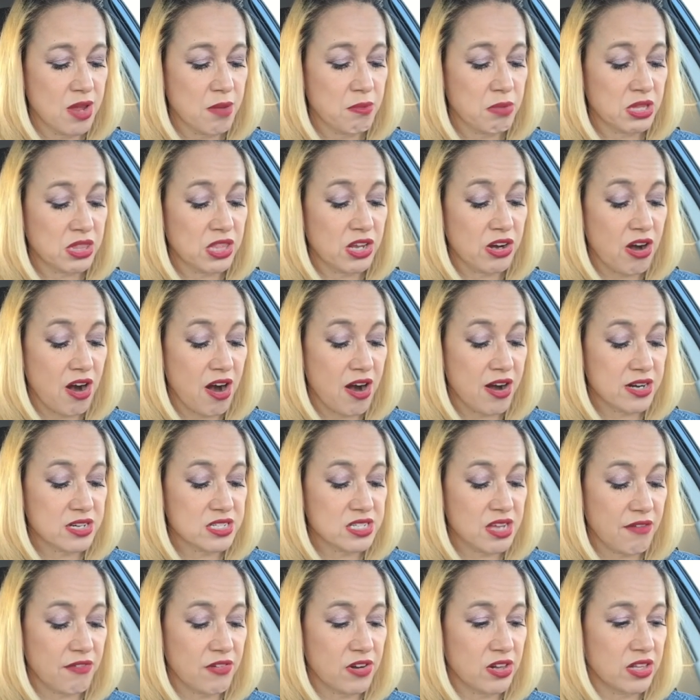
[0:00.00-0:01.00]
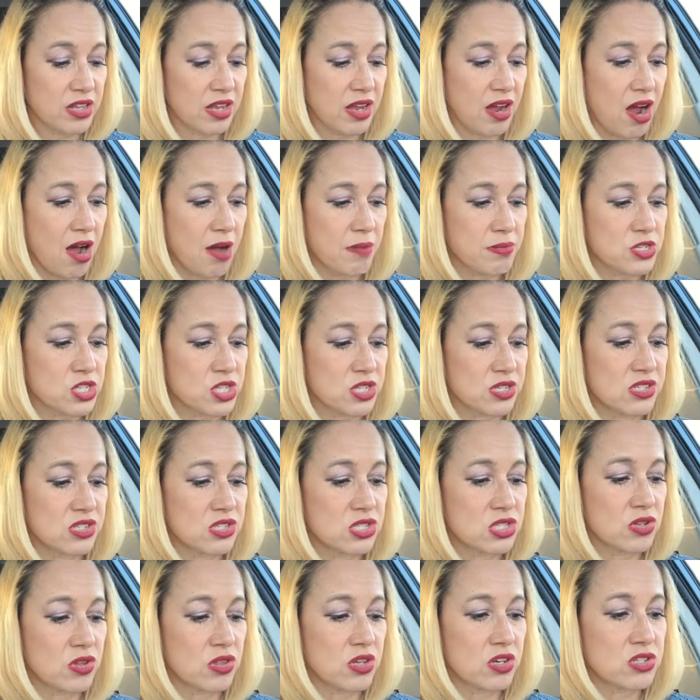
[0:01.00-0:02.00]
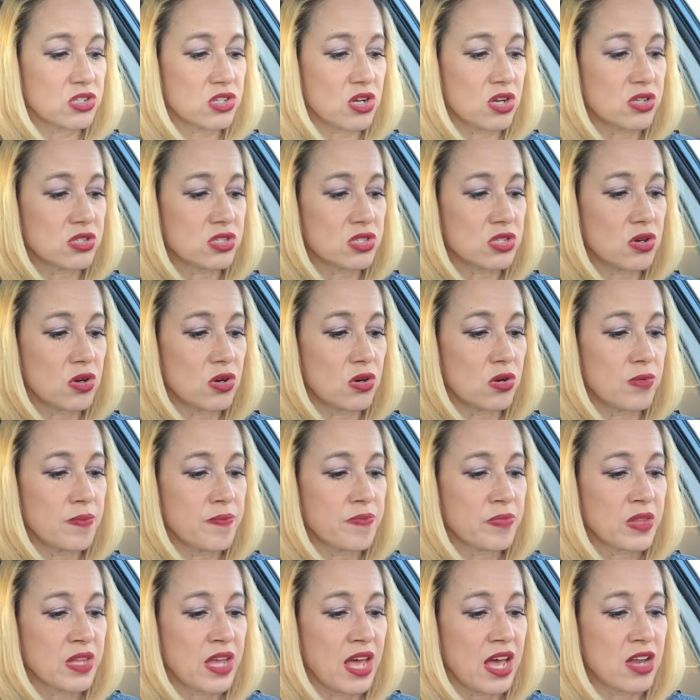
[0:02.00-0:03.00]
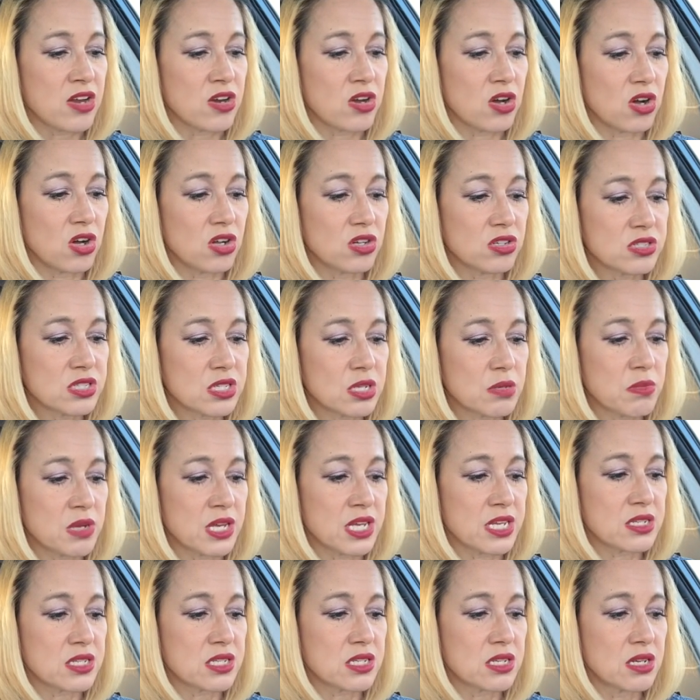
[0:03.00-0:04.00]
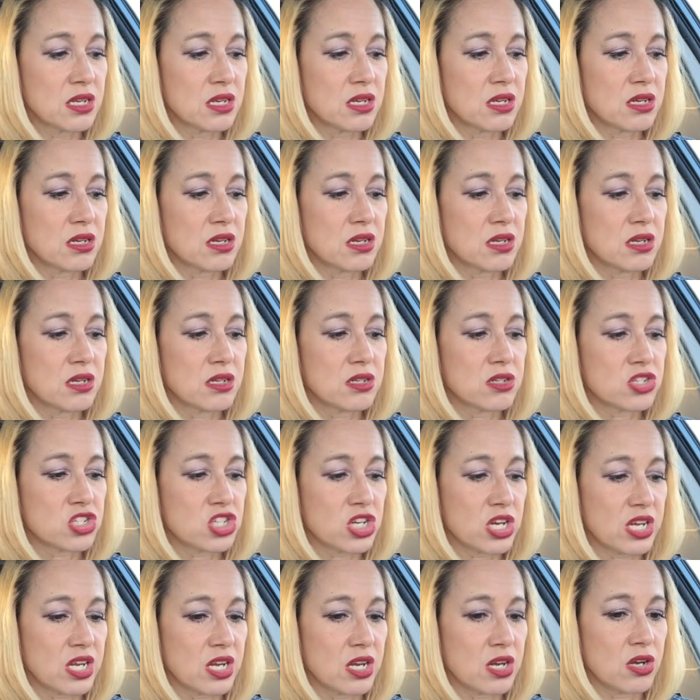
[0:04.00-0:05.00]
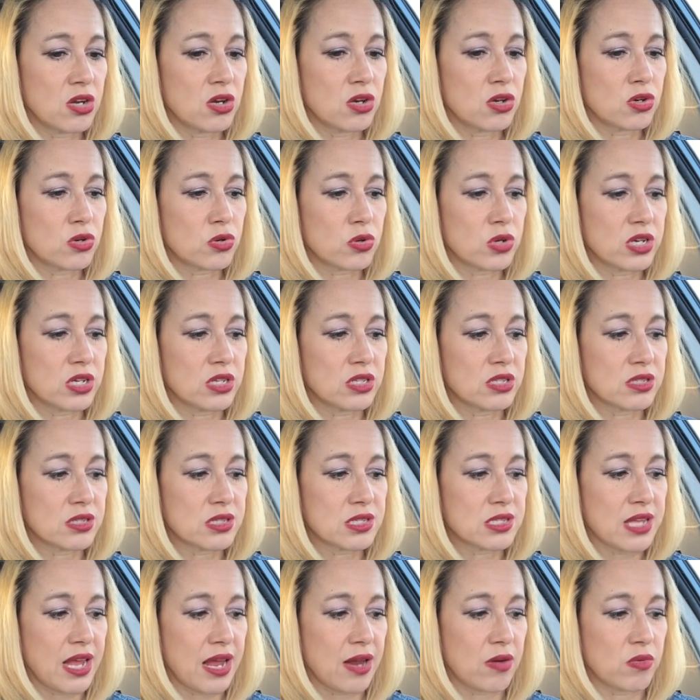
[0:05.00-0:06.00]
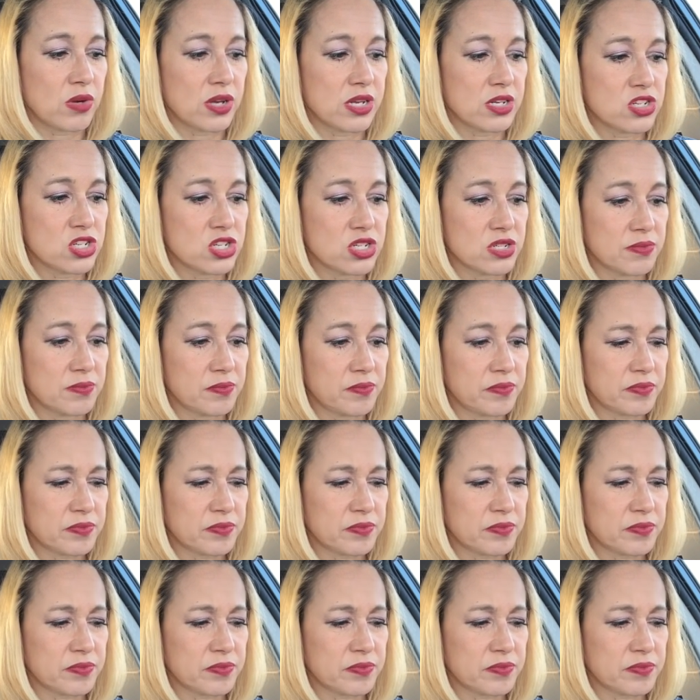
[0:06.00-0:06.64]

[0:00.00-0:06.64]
But there are definitely options. So there's also an ultimate chicken grill sandwich.